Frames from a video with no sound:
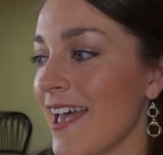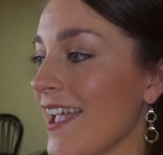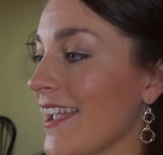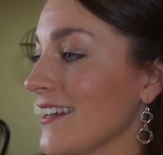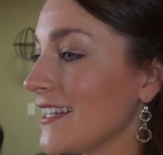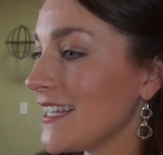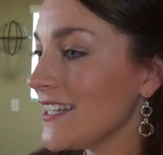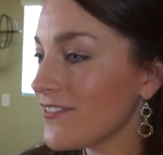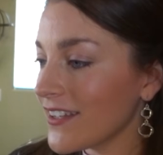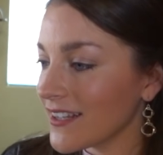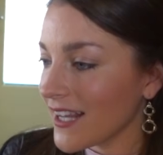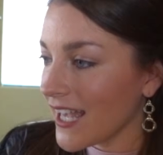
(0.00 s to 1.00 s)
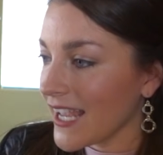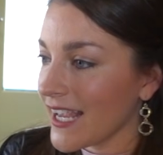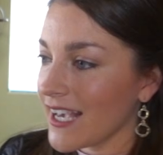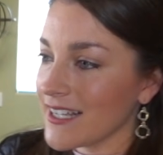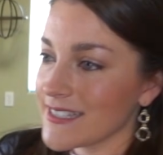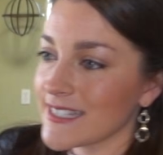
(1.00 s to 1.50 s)
And even like
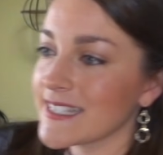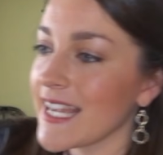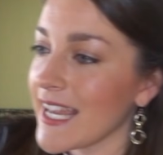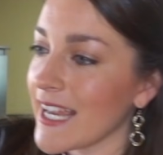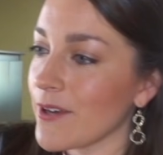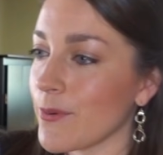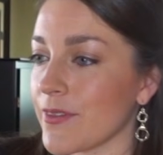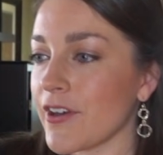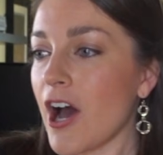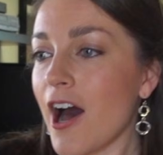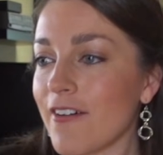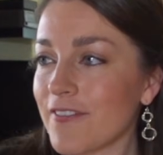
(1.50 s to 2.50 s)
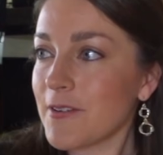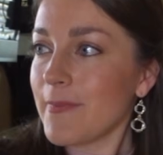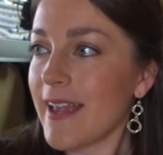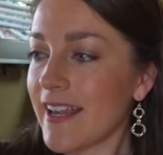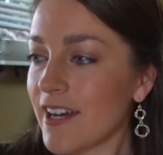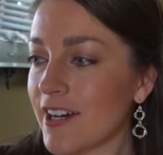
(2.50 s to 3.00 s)
a sink with coffee
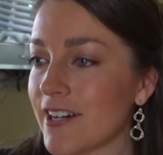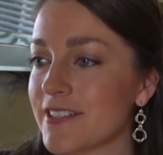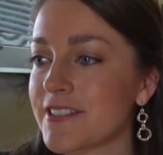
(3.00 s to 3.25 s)
maker.